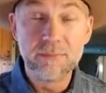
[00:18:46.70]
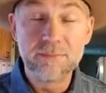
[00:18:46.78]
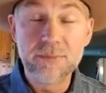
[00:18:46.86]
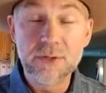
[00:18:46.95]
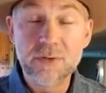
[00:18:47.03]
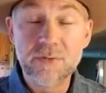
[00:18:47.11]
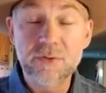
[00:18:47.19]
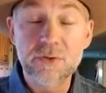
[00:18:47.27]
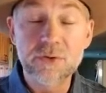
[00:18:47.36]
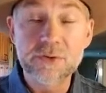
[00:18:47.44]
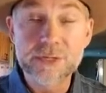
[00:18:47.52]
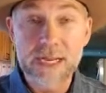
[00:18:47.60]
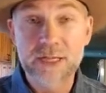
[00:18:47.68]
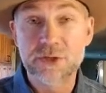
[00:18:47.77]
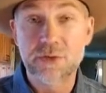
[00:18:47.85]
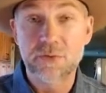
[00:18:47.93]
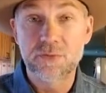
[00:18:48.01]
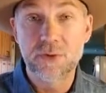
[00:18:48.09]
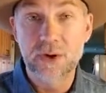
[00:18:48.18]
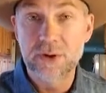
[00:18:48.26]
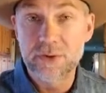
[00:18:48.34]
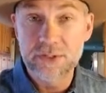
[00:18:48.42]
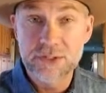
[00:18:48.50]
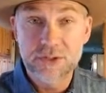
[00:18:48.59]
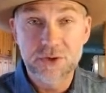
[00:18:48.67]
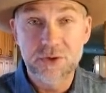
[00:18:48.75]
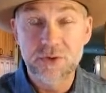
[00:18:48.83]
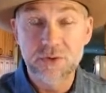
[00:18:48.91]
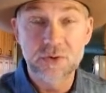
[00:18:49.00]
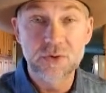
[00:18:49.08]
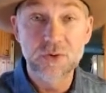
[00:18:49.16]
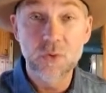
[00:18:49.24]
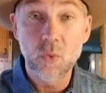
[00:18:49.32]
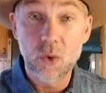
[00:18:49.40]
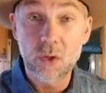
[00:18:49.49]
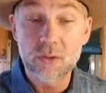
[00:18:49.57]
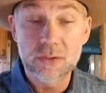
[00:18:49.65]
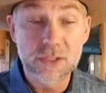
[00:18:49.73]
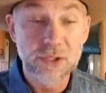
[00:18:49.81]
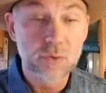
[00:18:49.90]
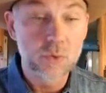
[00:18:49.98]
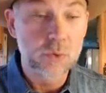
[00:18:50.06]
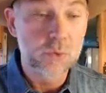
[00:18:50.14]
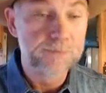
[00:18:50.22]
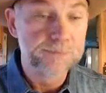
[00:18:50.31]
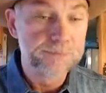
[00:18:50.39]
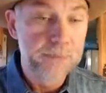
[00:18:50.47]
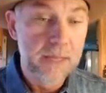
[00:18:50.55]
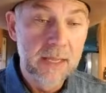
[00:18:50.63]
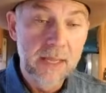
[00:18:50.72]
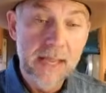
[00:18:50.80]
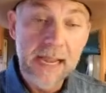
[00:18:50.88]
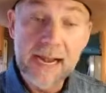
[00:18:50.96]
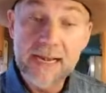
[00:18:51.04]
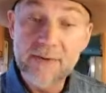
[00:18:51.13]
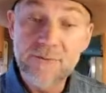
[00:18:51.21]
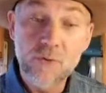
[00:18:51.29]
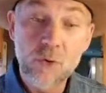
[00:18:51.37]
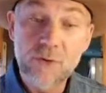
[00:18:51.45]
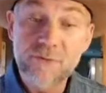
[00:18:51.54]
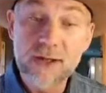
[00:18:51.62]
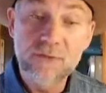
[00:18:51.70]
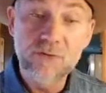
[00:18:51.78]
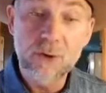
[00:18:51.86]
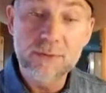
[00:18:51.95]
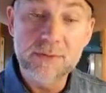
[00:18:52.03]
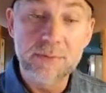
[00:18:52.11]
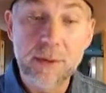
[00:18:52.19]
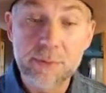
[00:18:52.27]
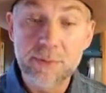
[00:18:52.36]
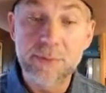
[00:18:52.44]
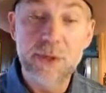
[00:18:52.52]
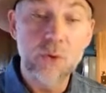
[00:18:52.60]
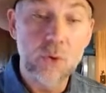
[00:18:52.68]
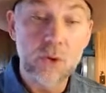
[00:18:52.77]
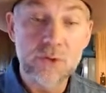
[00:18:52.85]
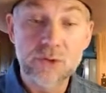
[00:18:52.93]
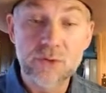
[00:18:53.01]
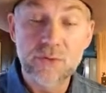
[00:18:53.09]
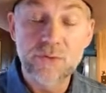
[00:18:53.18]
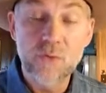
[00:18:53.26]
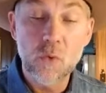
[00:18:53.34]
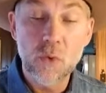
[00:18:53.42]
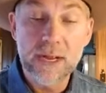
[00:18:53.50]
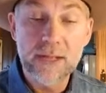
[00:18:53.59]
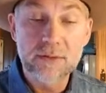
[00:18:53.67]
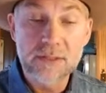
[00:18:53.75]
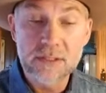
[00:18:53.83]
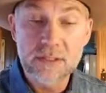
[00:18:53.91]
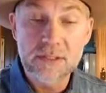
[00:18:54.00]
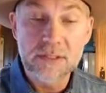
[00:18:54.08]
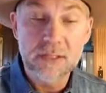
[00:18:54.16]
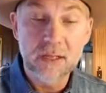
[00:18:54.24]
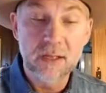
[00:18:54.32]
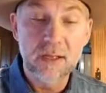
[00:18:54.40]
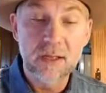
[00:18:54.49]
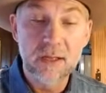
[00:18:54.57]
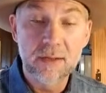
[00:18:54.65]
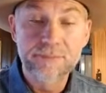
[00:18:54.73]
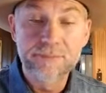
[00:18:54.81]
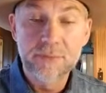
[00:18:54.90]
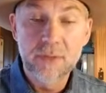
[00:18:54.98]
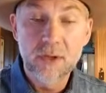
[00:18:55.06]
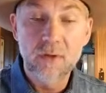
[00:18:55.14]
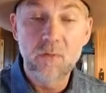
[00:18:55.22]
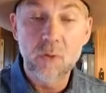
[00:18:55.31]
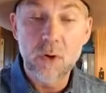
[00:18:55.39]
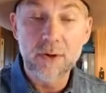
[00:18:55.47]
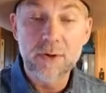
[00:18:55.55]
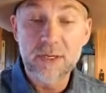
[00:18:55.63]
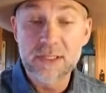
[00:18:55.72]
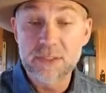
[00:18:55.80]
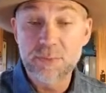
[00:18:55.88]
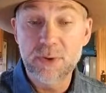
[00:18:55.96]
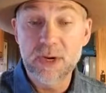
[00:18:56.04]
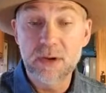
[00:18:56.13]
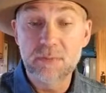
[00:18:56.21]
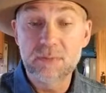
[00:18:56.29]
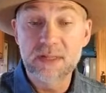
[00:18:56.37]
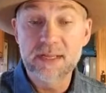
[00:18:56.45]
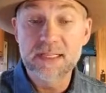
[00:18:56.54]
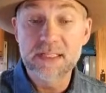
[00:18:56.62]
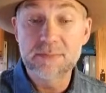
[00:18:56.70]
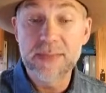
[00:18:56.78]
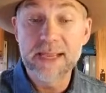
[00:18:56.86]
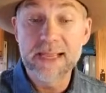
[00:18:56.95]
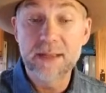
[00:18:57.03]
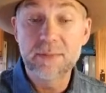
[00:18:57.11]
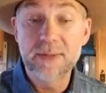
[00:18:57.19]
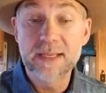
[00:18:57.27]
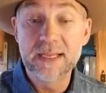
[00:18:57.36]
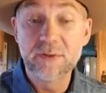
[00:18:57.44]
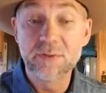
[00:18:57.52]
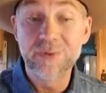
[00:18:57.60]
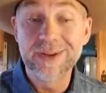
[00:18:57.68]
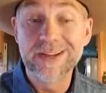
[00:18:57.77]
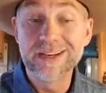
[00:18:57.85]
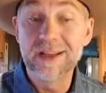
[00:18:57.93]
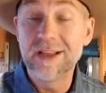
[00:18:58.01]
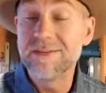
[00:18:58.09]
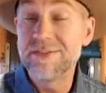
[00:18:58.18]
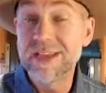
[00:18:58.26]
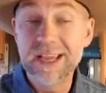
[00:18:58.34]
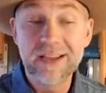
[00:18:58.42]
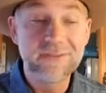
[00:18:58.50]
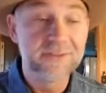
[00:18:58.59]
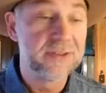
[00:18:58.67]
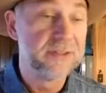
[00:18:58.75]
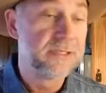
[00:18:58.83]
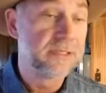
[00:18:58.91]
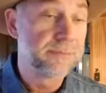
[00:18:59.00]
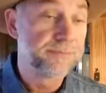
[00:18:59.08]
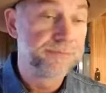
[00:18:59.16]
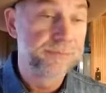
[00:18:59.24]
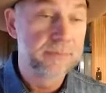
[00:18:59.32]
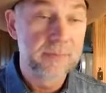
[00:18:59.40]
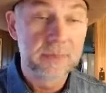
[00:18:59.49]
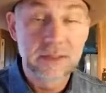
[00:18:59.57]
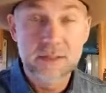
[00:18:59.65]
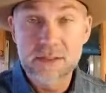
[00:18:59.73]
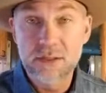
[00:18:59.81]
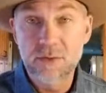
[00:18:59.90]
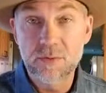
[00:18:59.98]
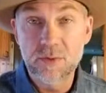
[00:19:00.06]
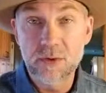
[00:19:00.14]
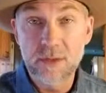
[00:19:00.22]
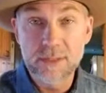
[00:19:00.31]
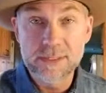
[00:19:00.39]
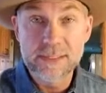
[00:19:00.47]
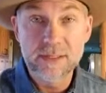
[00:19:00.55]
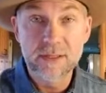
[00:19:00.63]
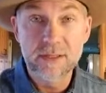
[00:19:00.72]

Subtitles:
beautiful natural fragrance to your walls in your room. Adding 4 to 5 drops of peppermint oil to 4 ounces of water and spray on plants may help get rid of aphids. So we're all into